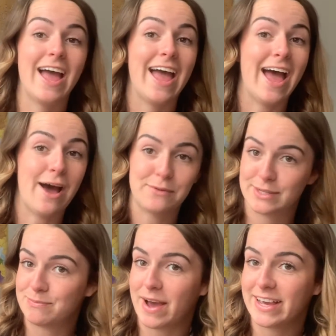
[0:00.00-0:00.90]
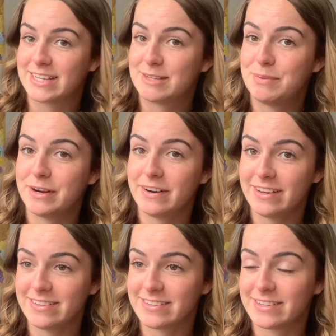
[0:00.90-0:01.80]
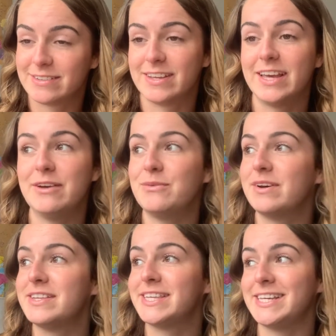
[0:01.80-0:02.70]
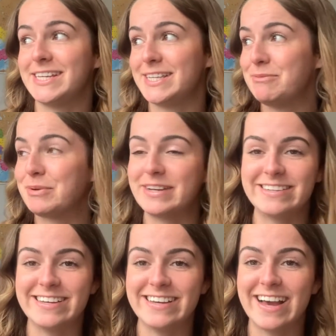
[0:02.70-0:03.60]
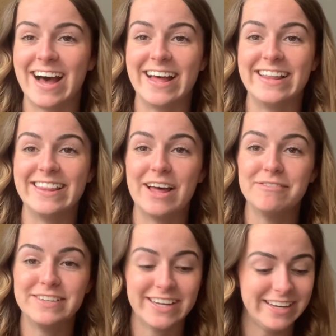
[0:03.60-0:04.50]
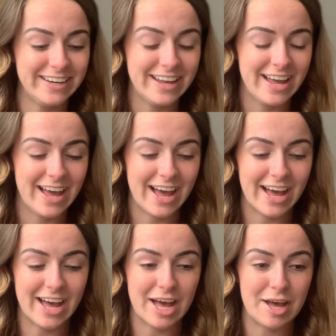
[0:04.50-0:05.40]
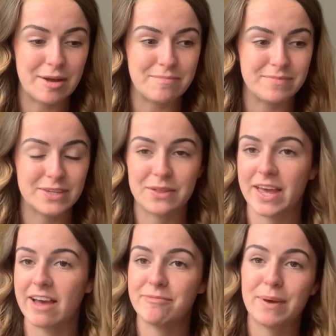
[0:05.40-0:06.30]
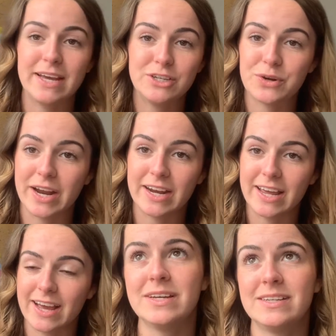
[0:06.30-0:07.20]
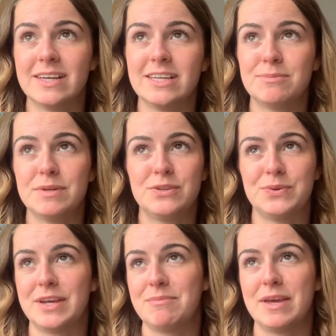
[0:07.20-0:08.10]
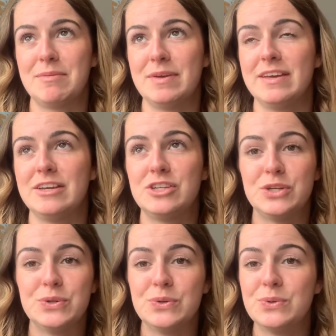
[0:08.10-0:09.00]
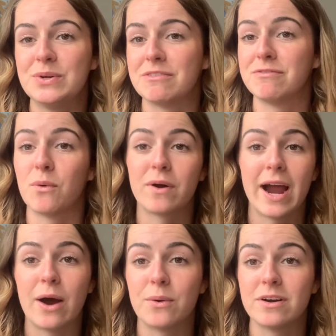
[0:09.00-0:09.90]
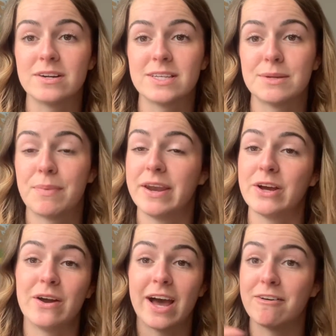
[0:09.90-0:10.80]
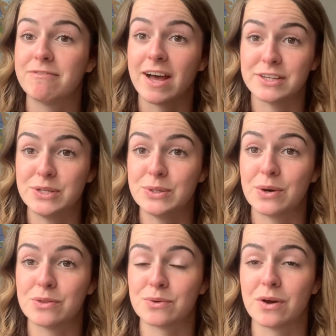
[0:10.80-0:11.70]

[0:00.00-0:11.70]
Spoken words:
How was my experience? It was easy breezy. I loved it. So they have paid training. It only takes between maybe 2 to 4 hours depending on how fast you go through